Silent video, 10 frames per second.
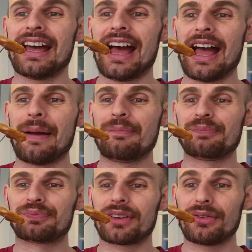
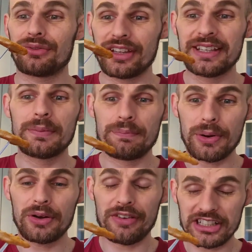
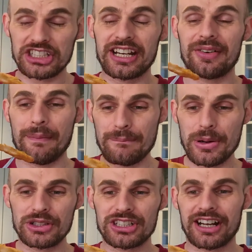vegetarian
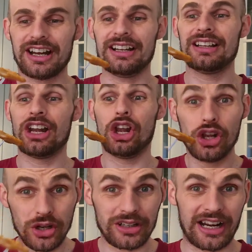butcher
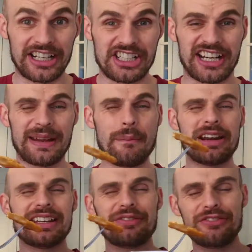looked like chicken
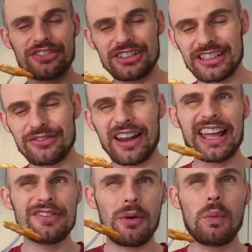but the
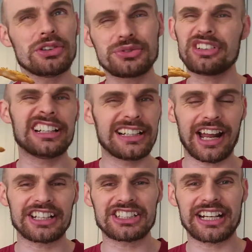flavor wasn't really
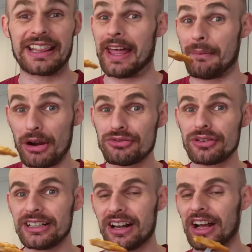like chicken. They're both
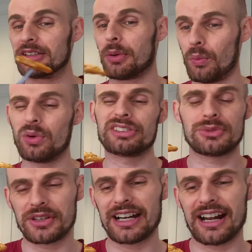really nice, but was it
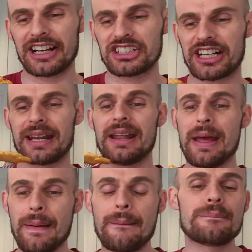really like chicken?
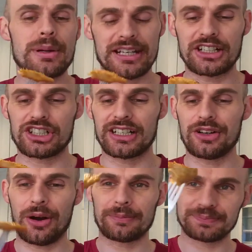Potentially
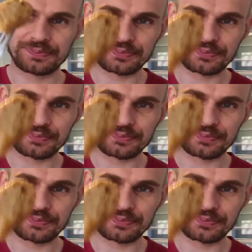not.